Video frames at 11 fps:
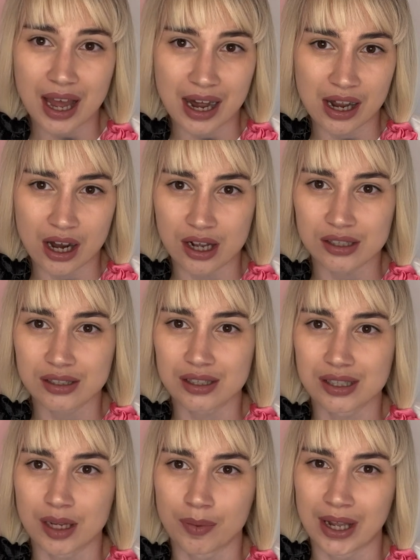and last
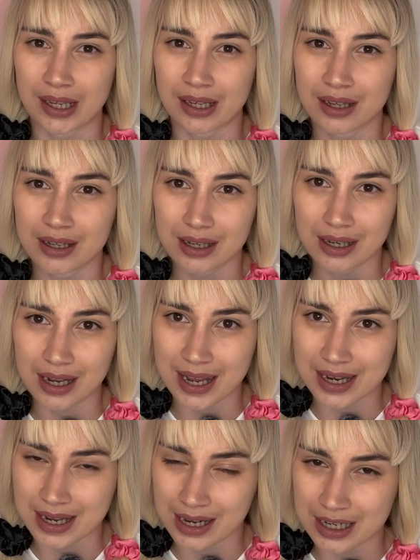sibling,
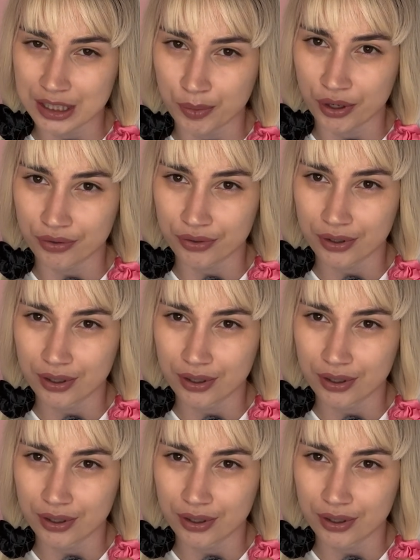Lady Elizabeth,